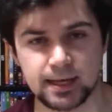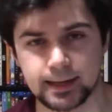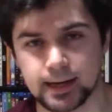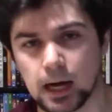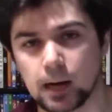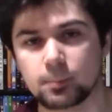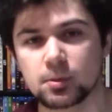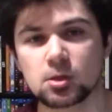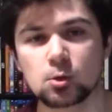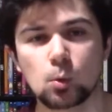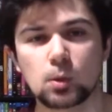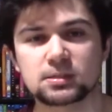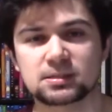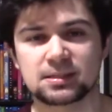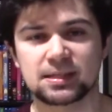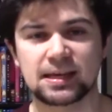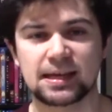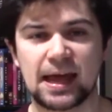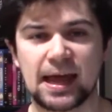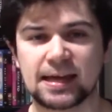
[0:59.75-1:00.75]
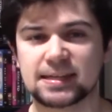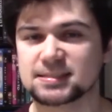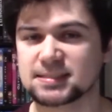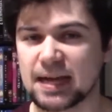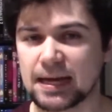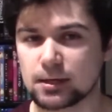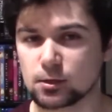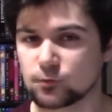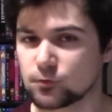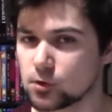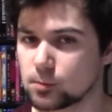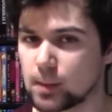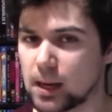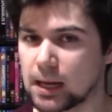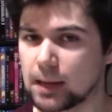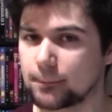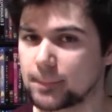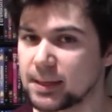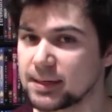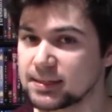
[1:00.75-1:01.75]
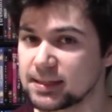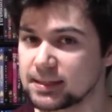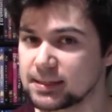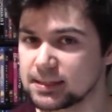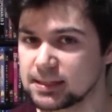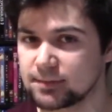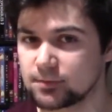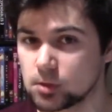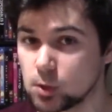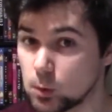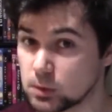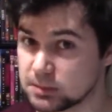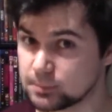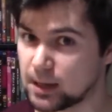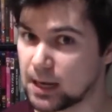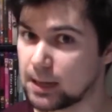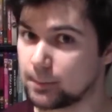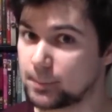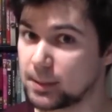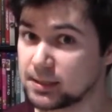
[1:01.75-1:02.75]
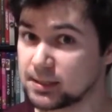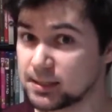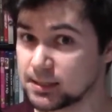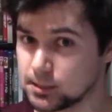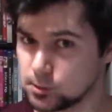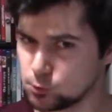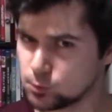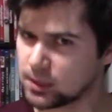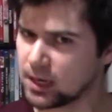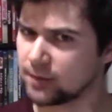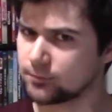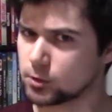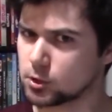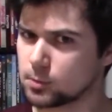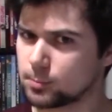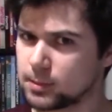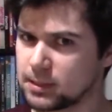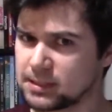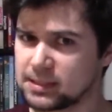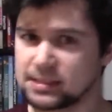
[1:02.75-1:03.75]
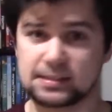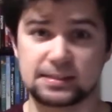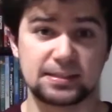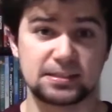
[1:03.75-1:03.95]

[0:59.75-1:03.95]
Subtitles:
I'll be the one to get exiled for my opinion, and even though it's my opinion, and you can have your opinion, and that's